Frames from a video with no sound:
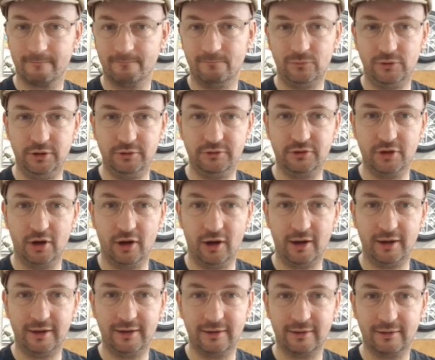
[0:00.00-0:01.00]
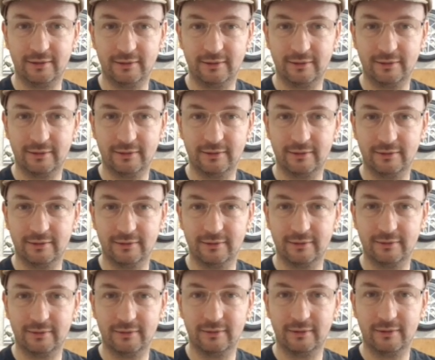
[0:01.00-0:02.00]
you die.
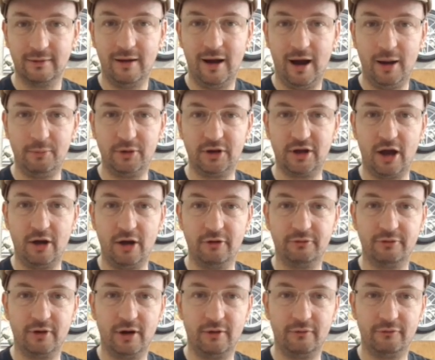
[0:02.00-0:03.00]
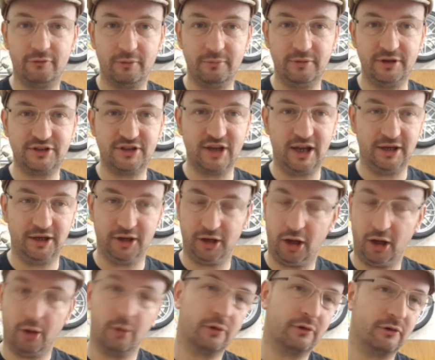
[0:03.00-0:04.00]
I'm going to go from this end and
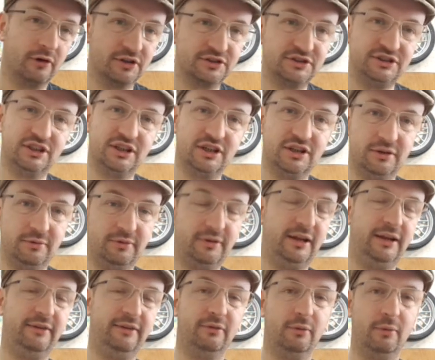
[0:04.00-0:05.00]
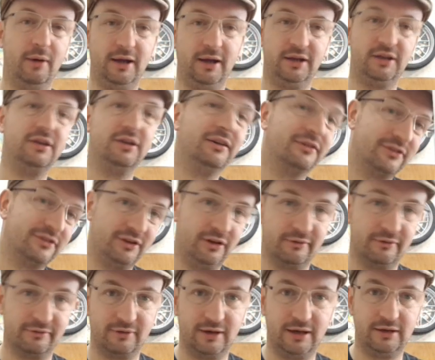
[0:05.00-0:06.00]
go across. You can do it either way. You can get to the
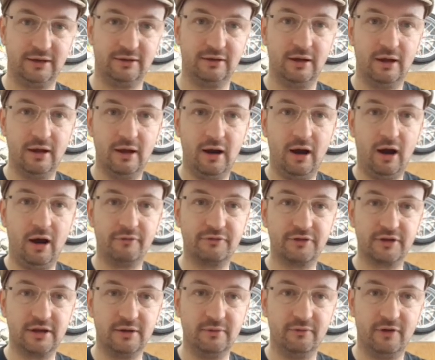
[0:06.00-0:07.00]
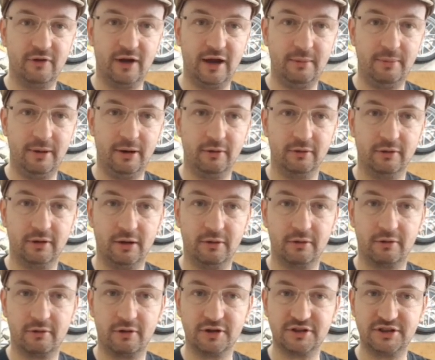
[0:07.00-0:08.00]
other end off the conveyor belt and go
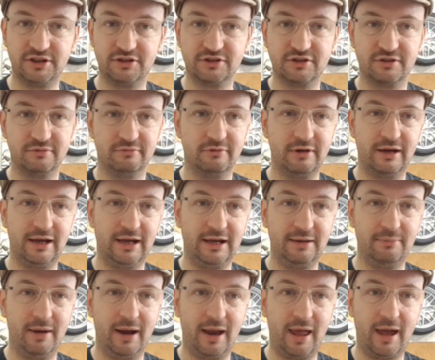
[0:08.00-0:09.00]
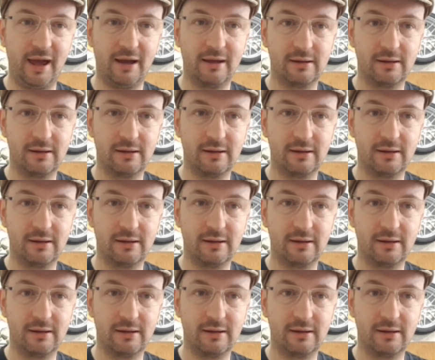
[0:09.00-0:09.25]
across. It doesn't really matter.